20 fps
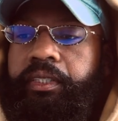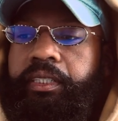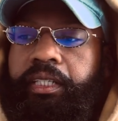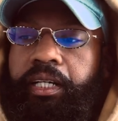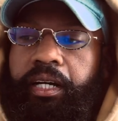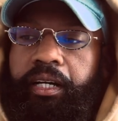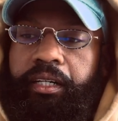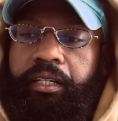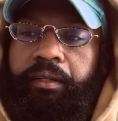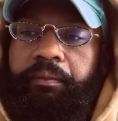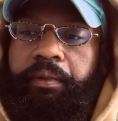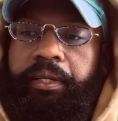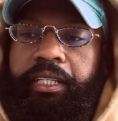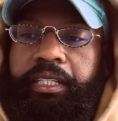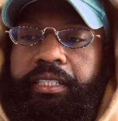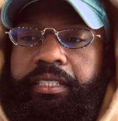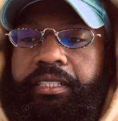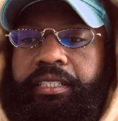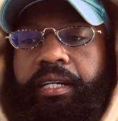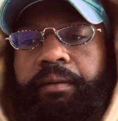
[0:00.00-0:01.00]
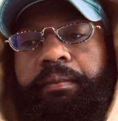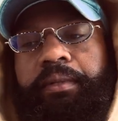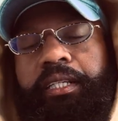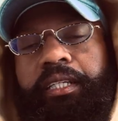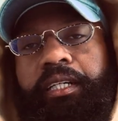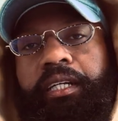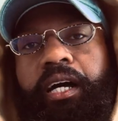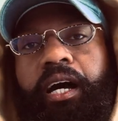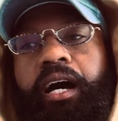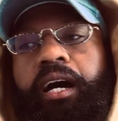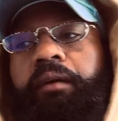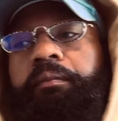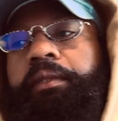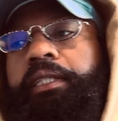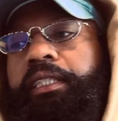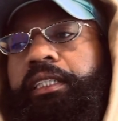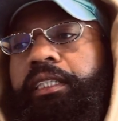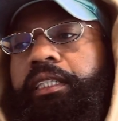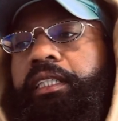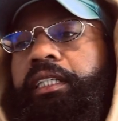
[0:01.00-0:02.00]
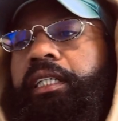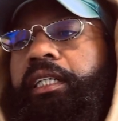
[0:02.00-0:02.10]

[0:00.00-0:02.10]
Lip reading: and then some of the common